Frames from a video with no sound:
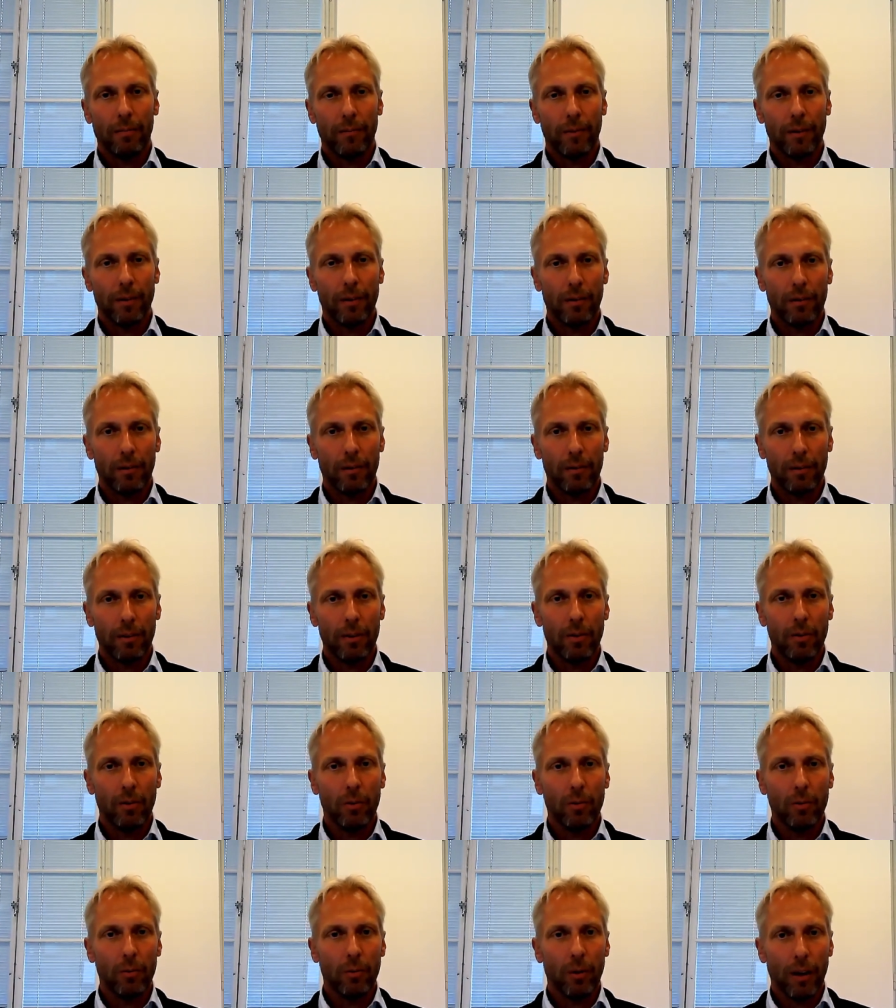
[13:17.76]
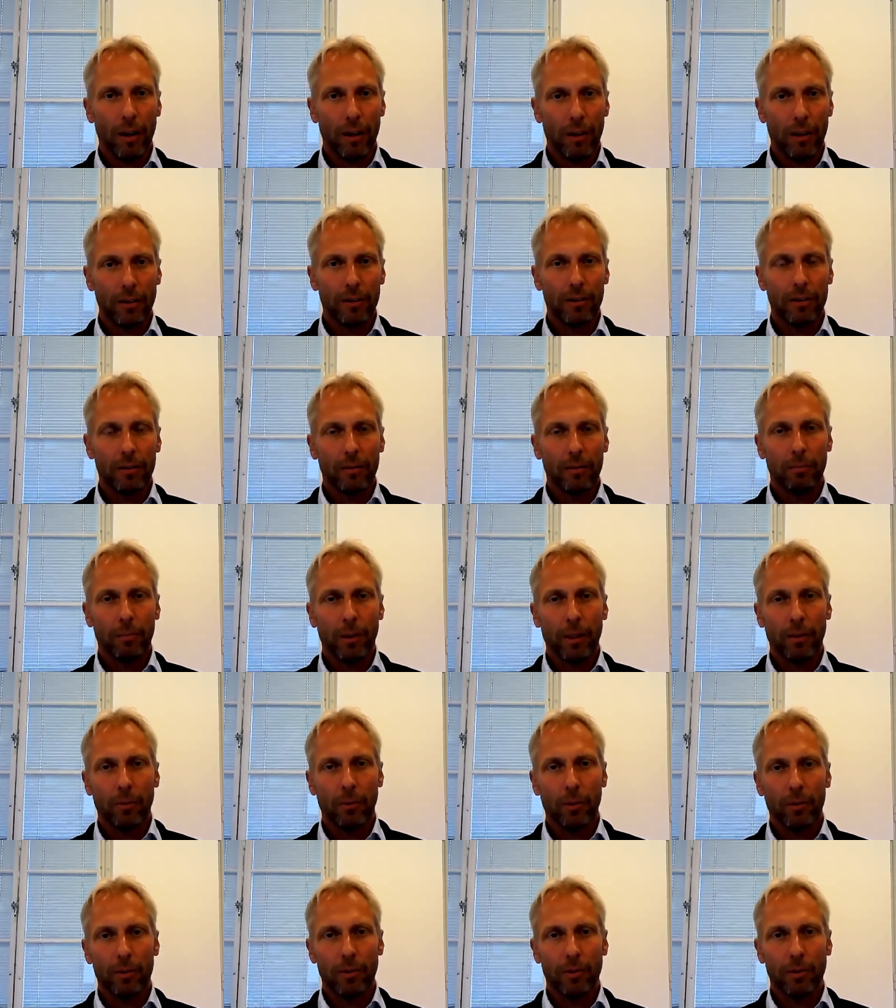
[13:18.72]
the ceo us but
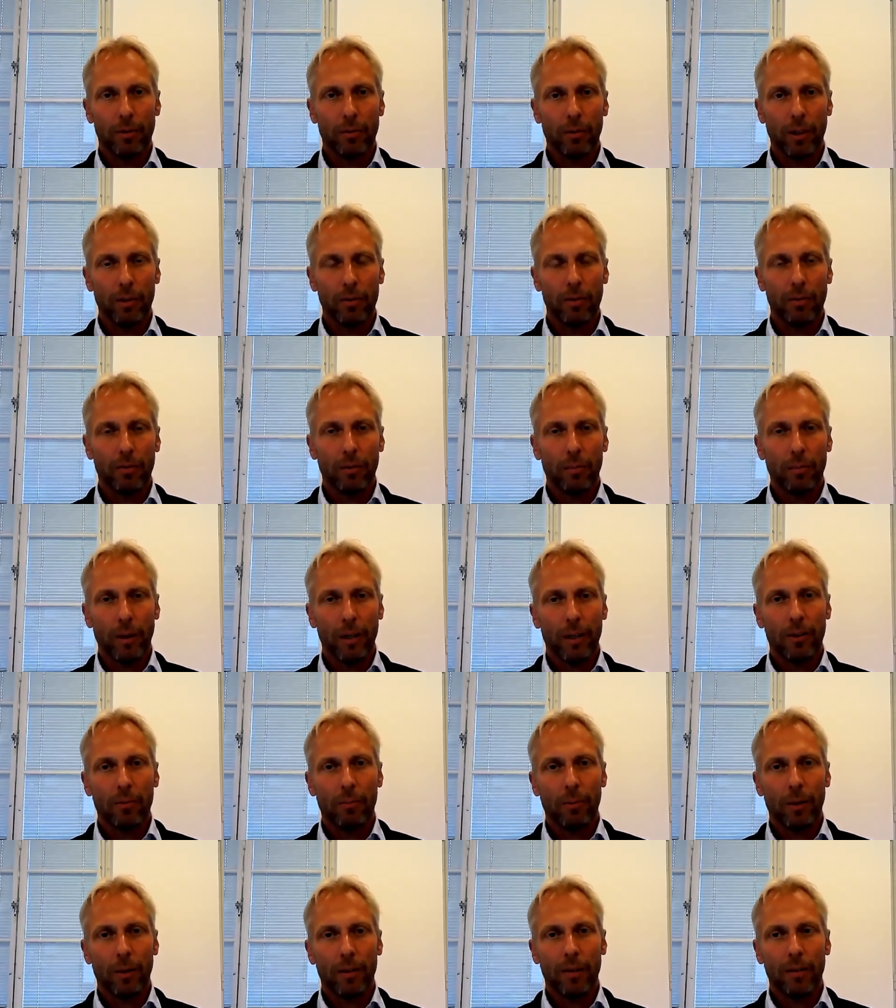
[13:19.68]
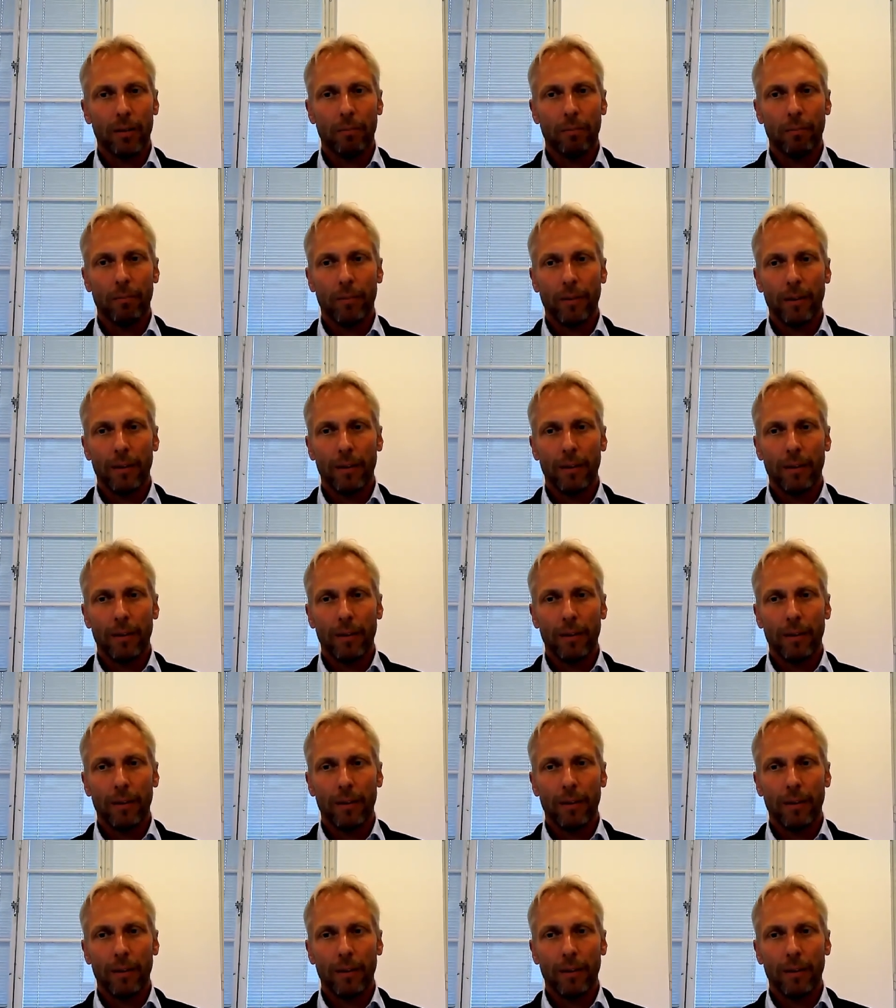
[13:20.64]
also the rest of the management team